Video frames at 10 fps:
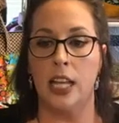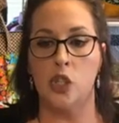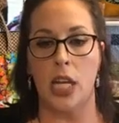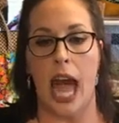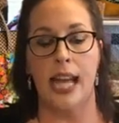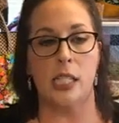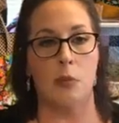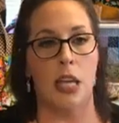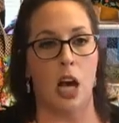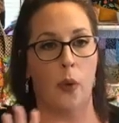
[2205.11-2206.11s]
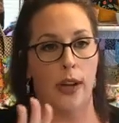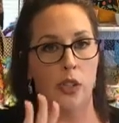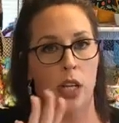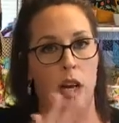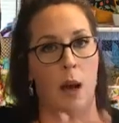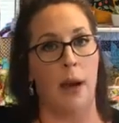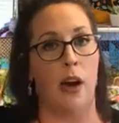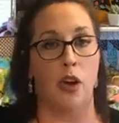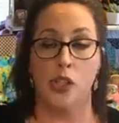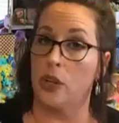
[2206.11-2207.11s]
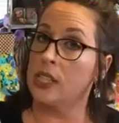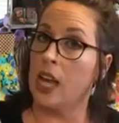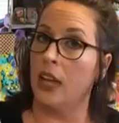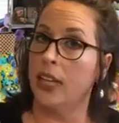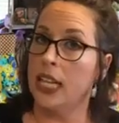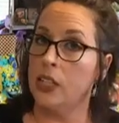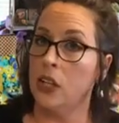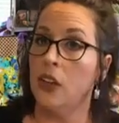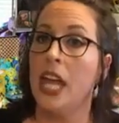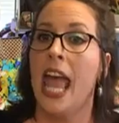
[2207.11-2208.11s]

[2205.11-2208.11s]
and she asked me a question about a certain style handle,